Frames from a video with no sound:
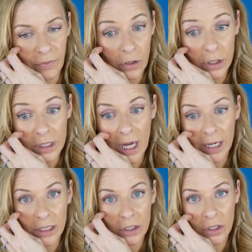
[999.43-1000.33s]
you're
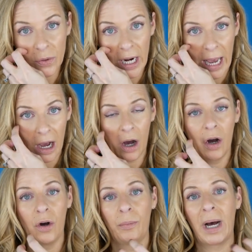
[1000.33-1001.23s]
deciding to do it at
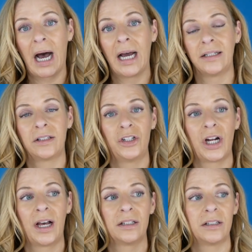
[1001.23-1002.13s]
home, I
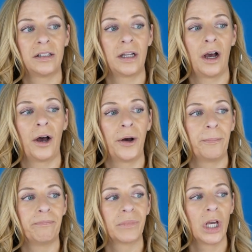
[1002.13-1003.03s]
suggest,
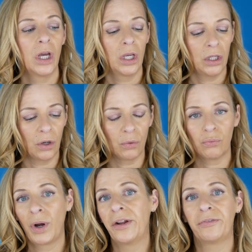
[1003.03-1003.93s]

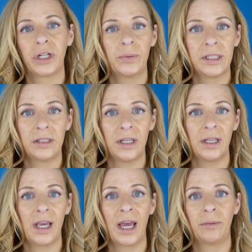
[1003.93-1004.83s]

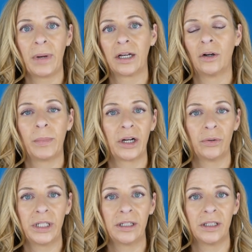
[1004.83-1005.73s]
radiofrequency and medical
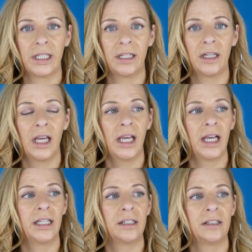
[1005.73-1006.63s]
microneedling
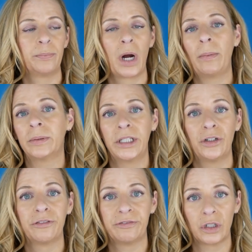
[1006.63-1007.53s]
is probably
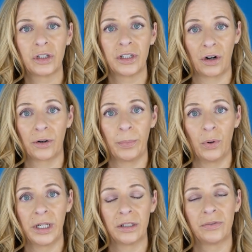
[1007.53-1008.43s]
your first starter
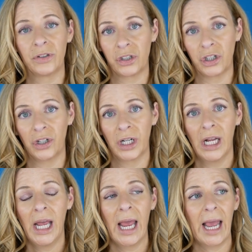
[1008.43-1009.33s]
points for sure.
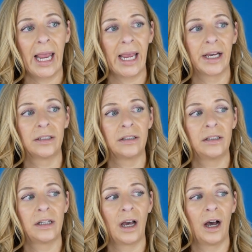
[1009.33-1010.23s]

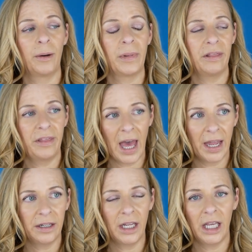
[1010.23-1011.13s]
And
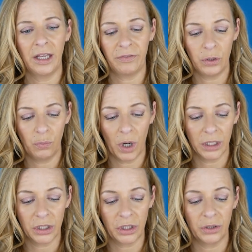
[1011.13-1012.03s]
then if you
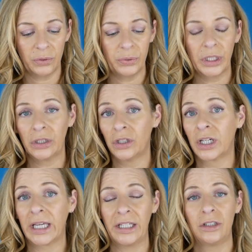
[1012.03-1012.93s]
want to
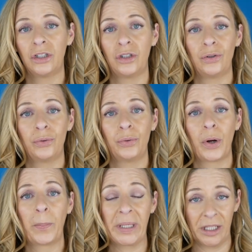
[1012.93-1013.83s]
look into
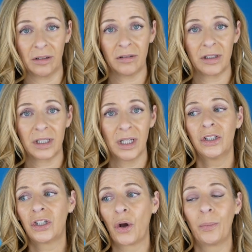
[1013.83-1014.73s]
peels.
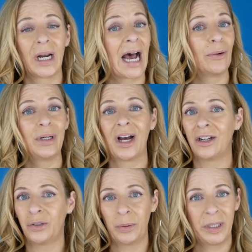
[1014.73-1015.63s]
But I would not
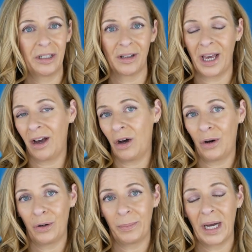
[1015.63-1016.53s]
do a peel at
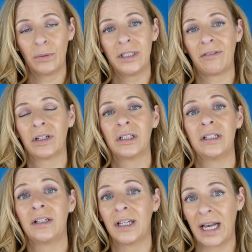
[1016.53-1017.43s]
home. I would definitely
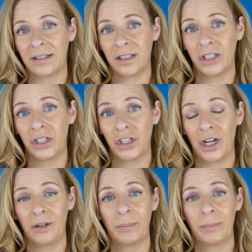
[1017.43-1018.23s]
see an esthetician,